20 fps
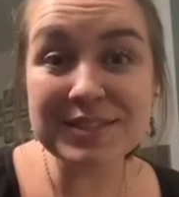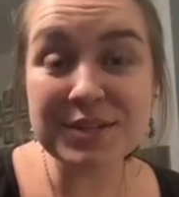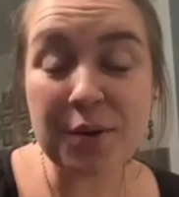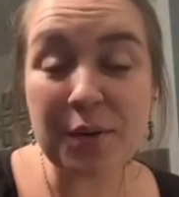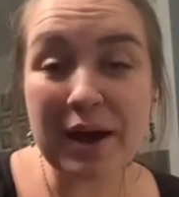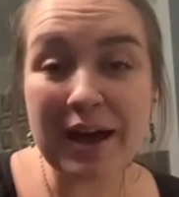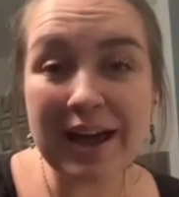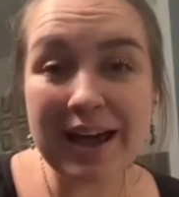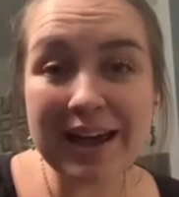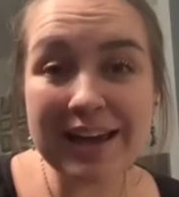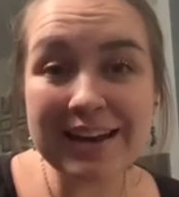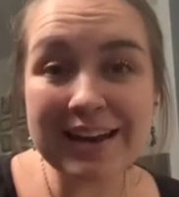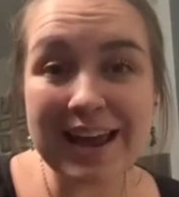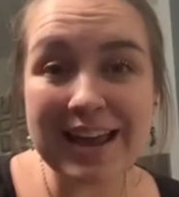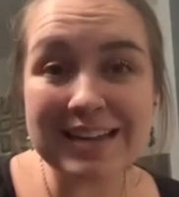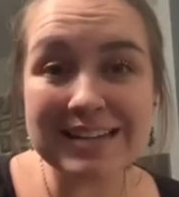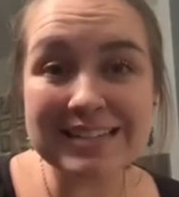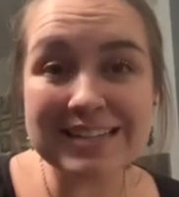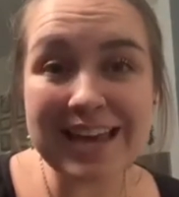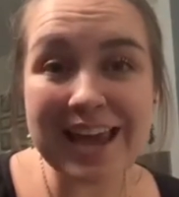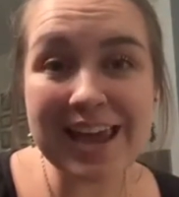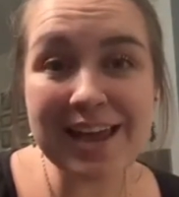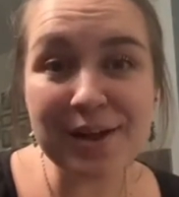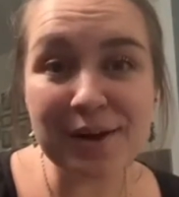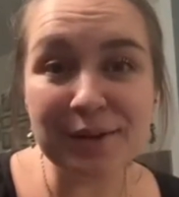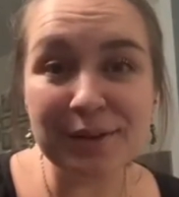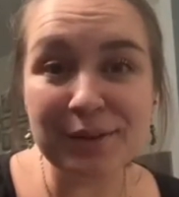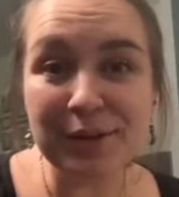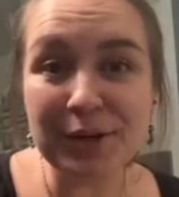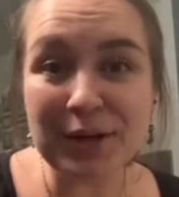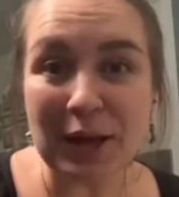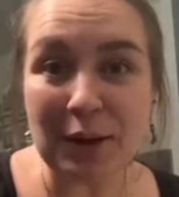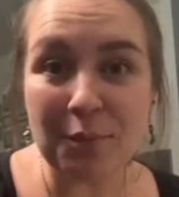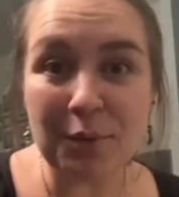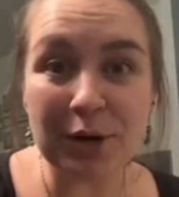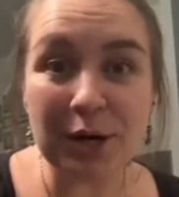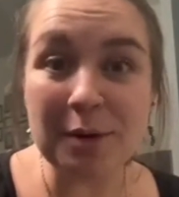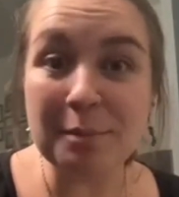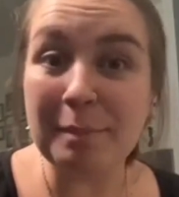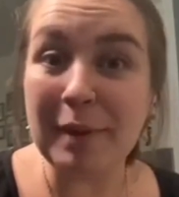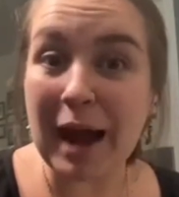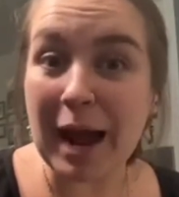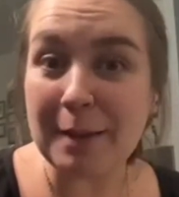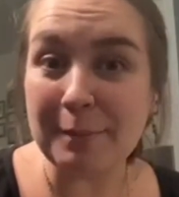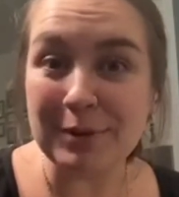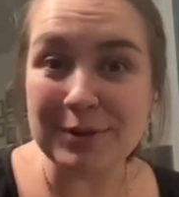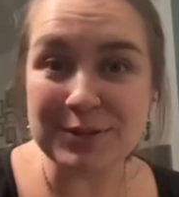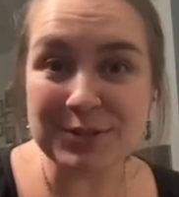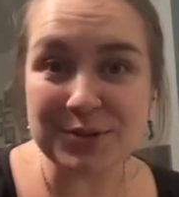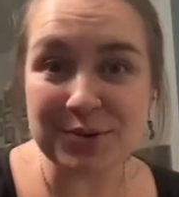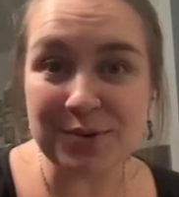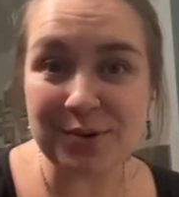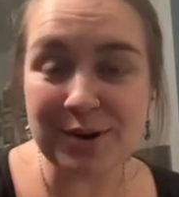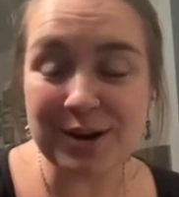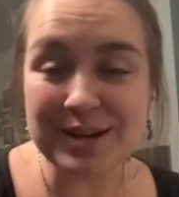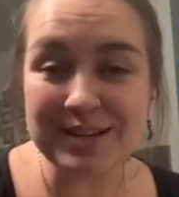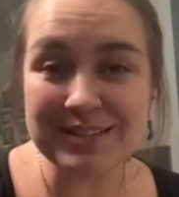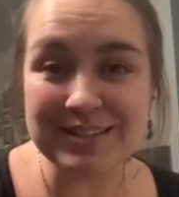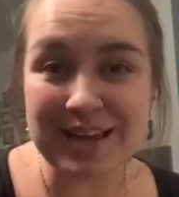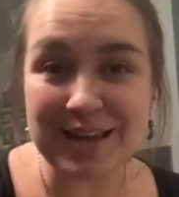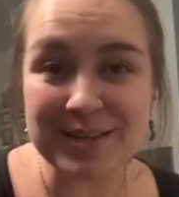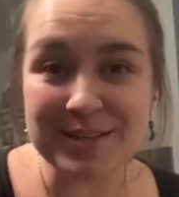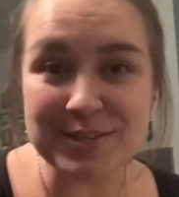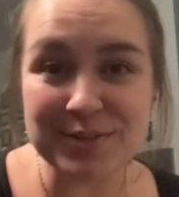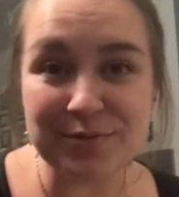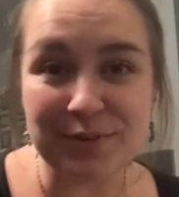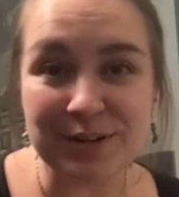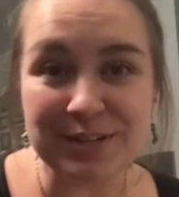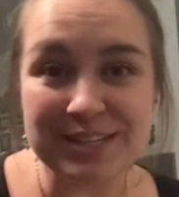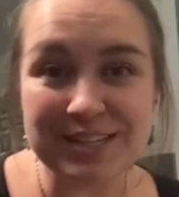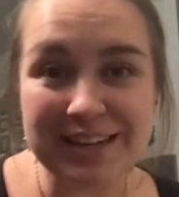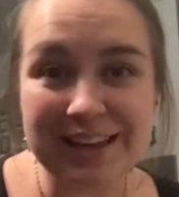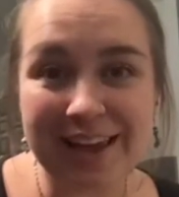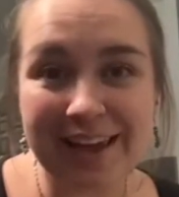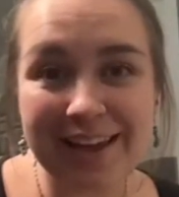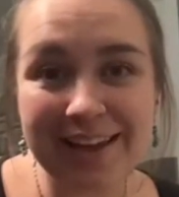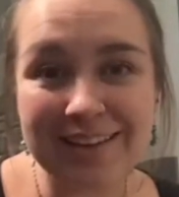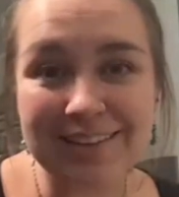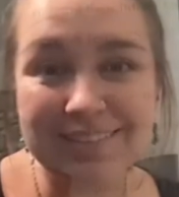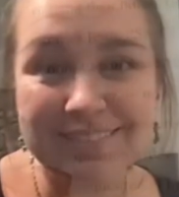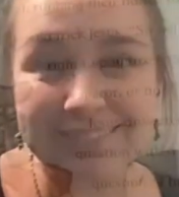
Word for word: go ahead and take a look at what our Bible story says for today.